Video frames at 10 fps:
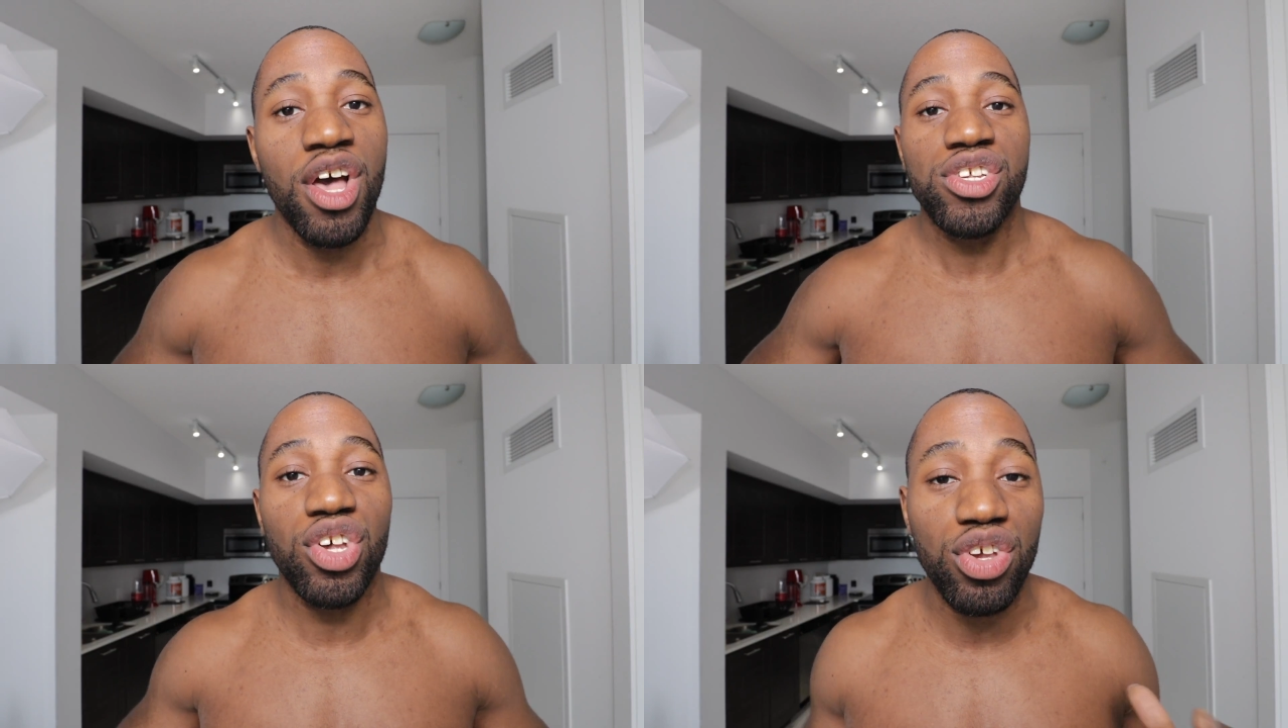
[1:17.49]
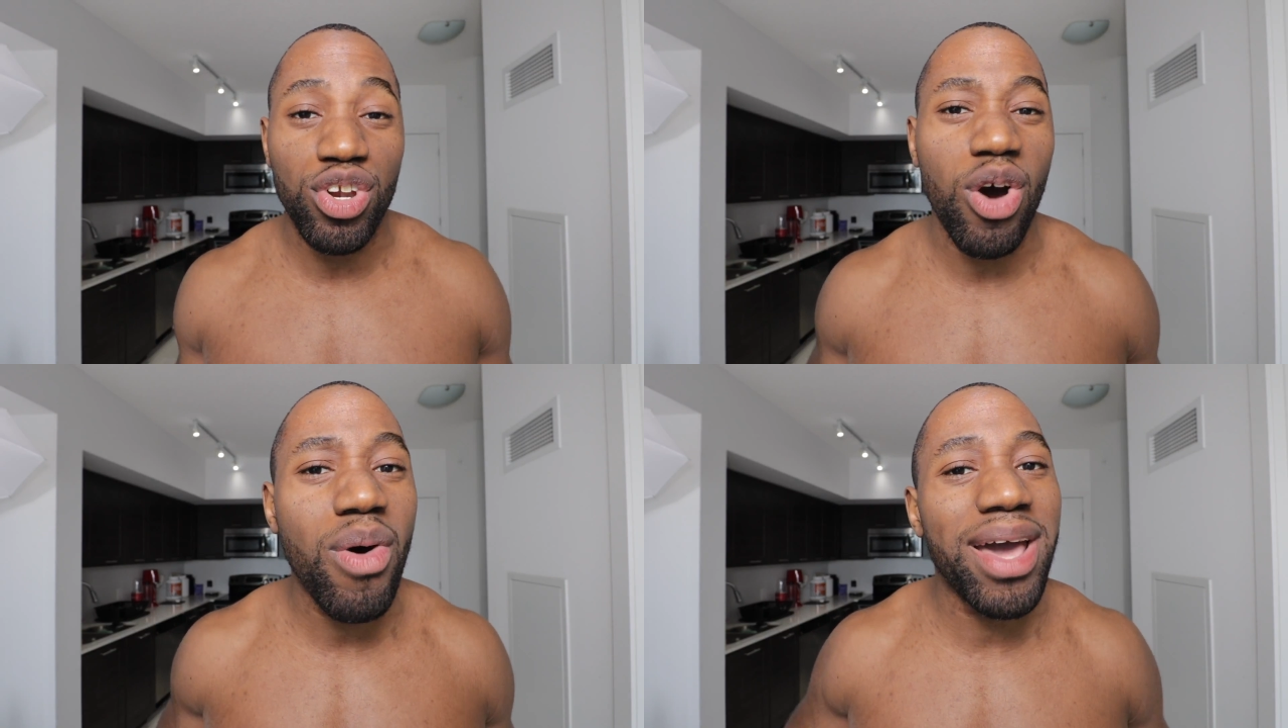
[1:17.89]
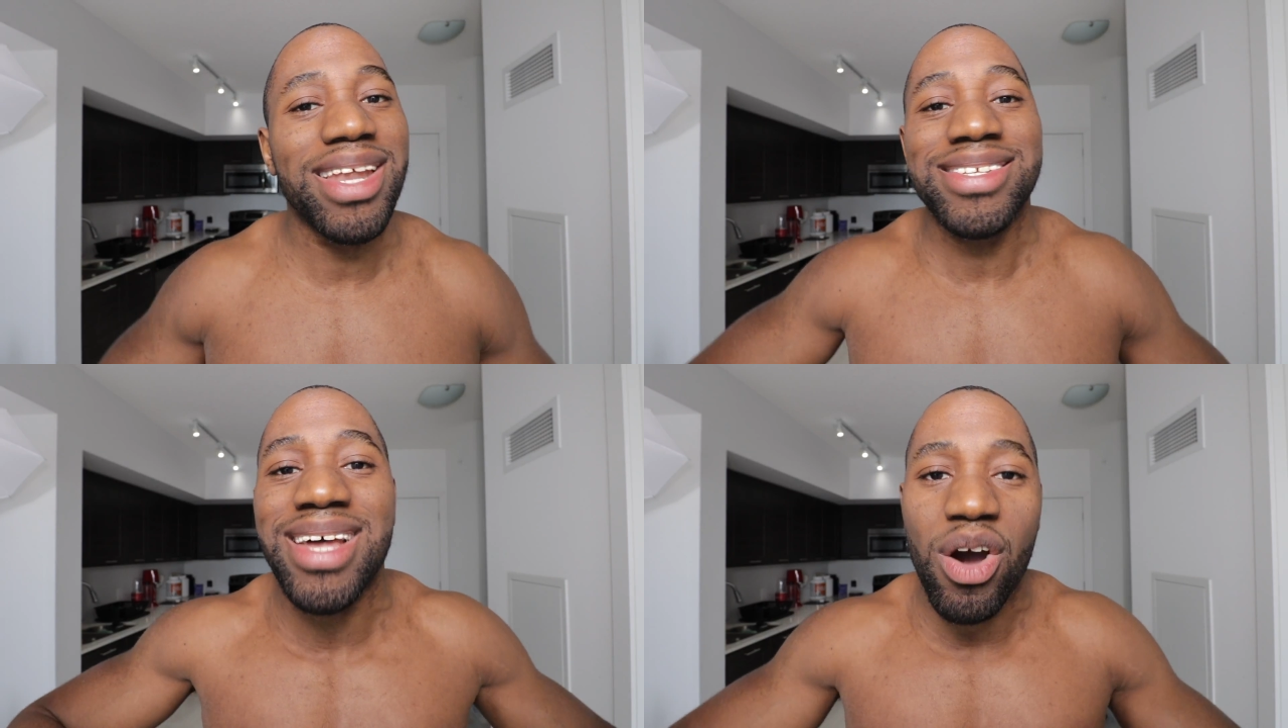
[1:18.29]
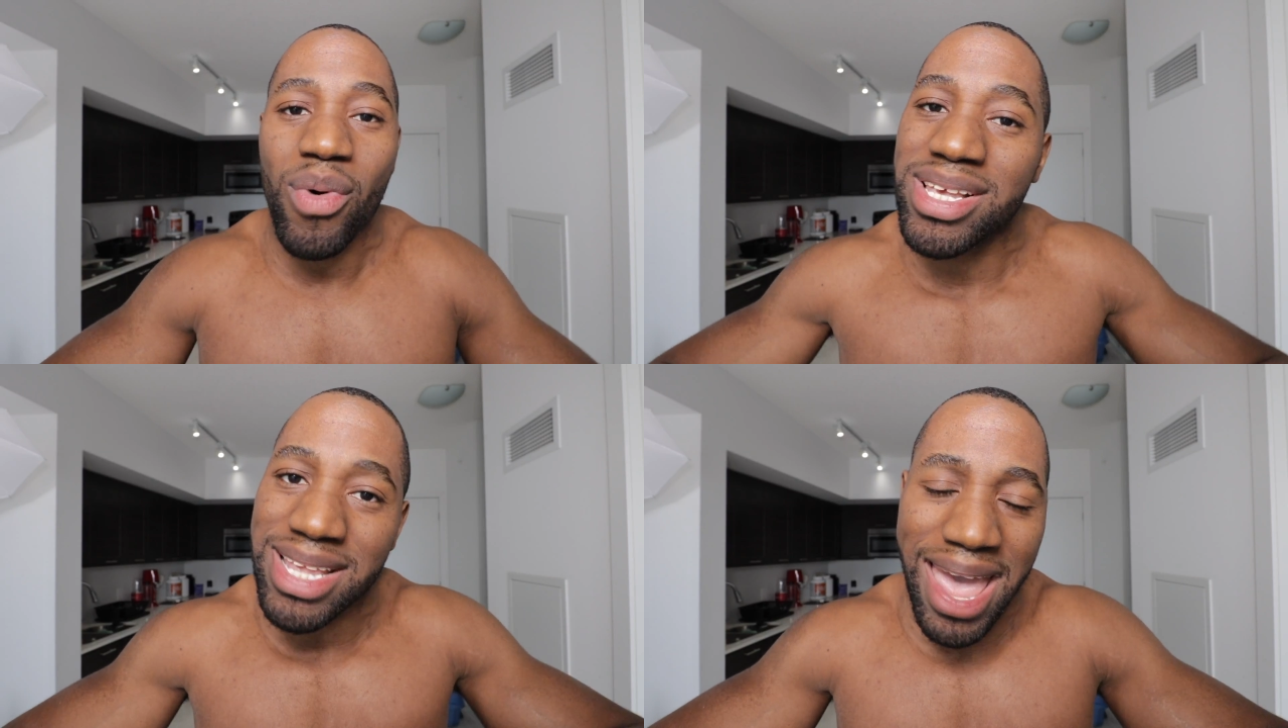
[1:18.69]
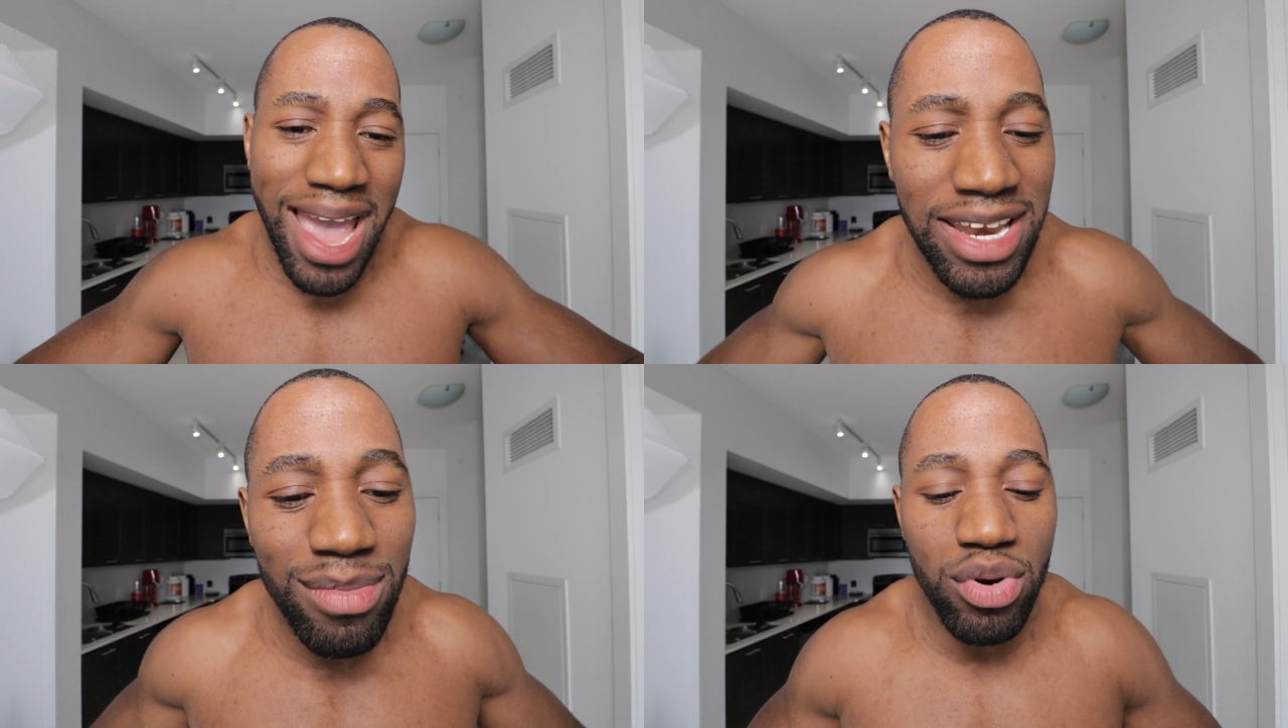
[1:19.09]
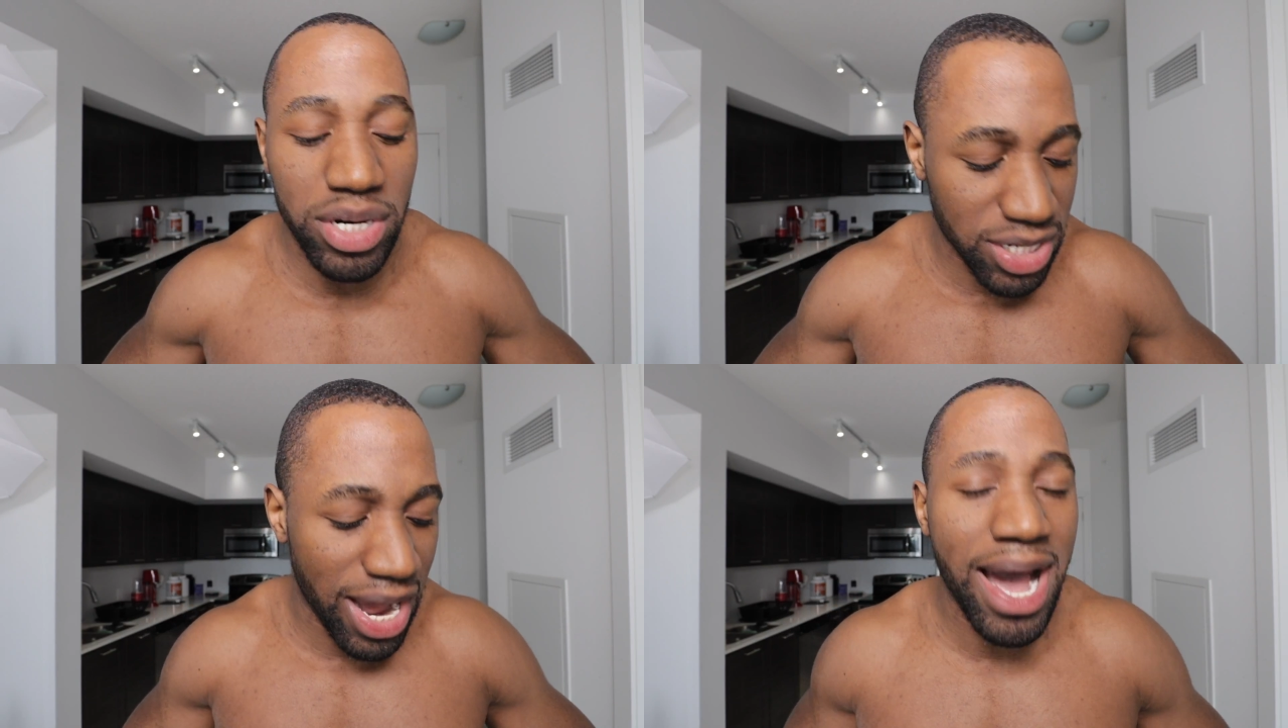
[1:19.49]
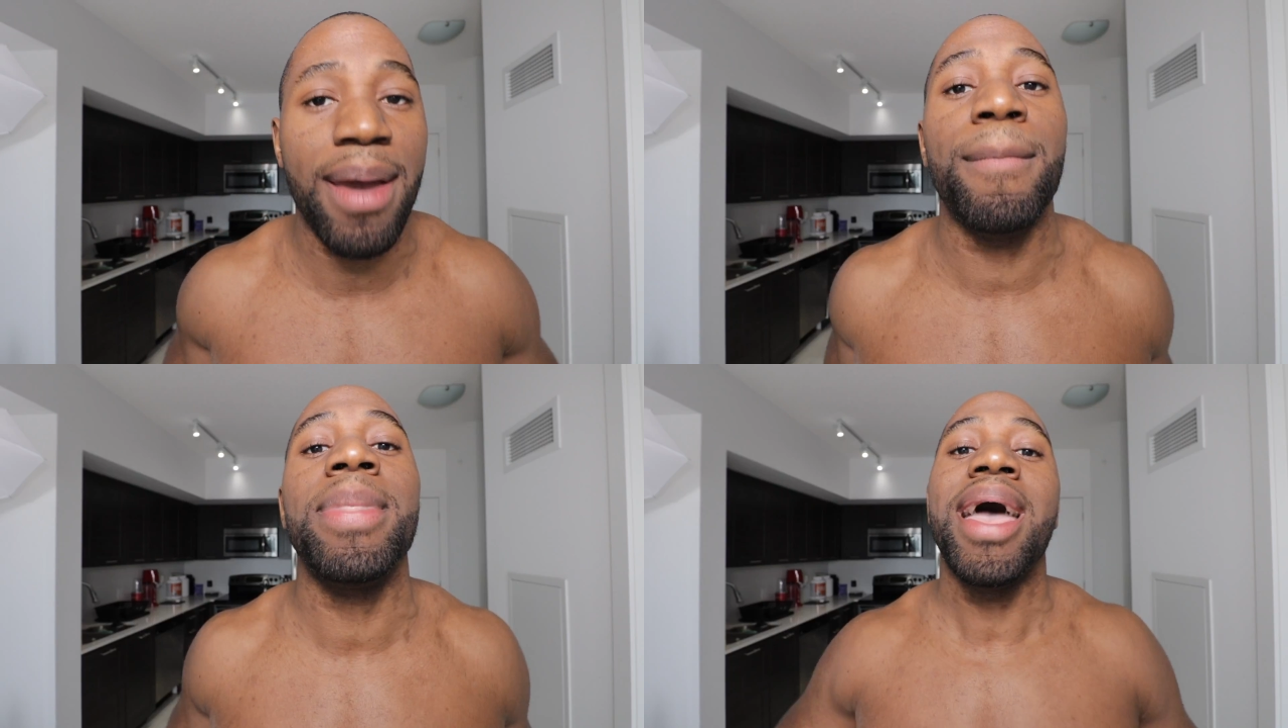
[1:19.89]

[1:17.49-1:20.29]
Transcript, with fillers: So you know what? Let's not waste any more time